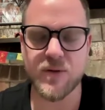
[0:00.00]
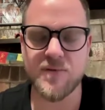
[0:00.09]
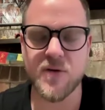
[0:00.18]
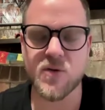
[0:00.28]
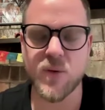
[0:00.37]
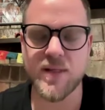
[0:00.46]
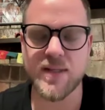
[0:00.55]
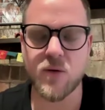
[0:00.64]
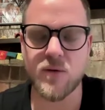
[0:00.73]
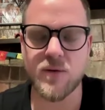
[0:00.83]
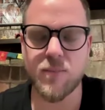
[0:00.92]
The first one is
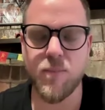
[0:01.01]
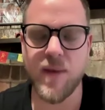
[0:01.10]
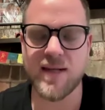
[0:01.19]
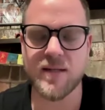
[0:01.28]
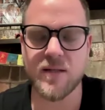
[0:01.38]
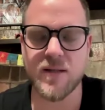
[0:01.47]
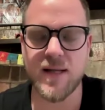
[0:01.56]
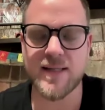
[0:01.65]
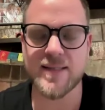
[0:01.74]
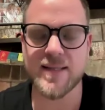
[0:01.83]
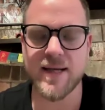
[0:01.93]
called mental
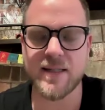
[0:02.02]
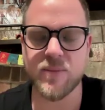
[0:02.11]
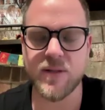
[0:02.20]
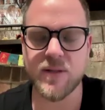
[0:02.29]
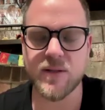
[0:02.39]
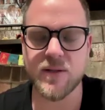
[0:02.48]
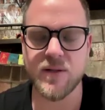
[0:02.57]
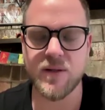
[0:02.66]
excitement.